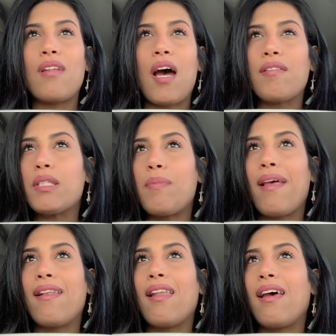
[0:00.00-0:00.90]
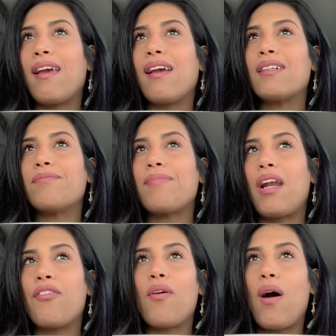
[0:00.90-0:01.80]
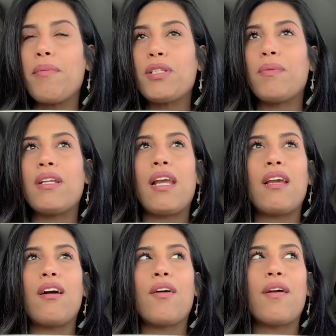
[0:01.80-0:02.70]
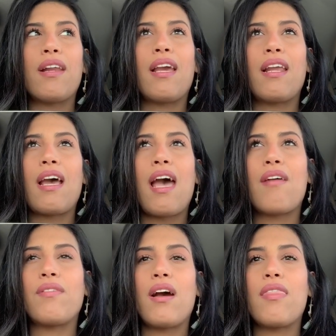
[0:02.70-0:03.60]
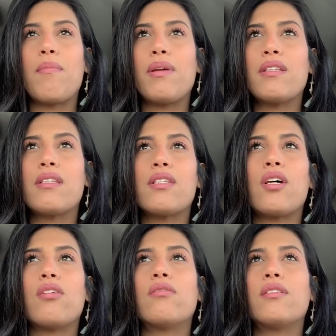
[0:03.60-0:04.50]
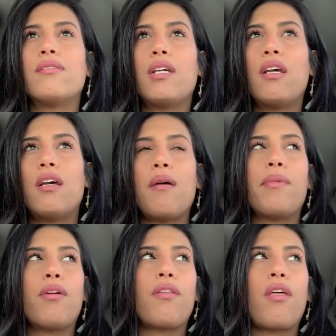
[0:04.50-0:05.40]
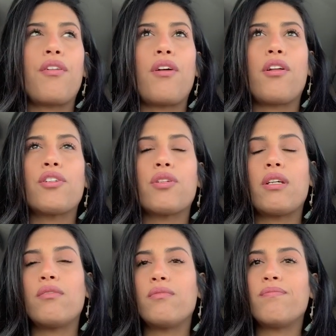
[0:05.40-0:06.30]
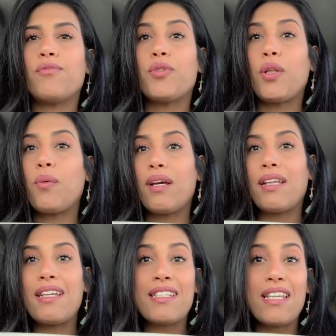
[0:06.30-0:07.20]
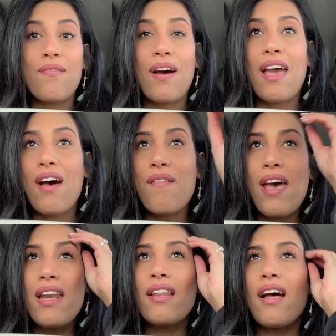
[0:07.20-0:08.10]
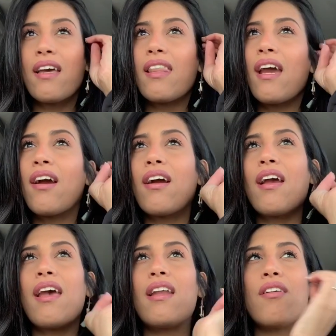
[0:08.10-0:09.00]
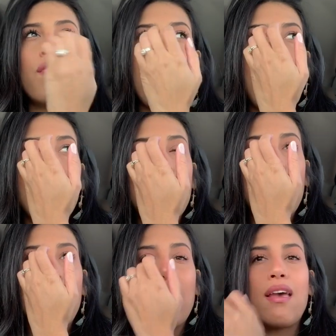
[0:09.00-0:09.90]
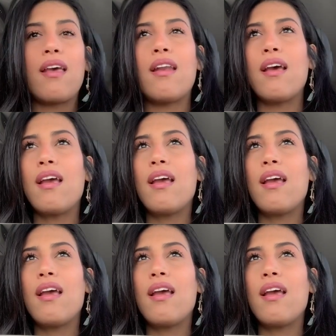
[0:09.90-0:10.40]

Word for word: I've spent like I don't know how much money already, and I haven't gotten the bins. So I'm gonna go to the other Dollar Tree really quickly and see if I have any luck there, and if not, then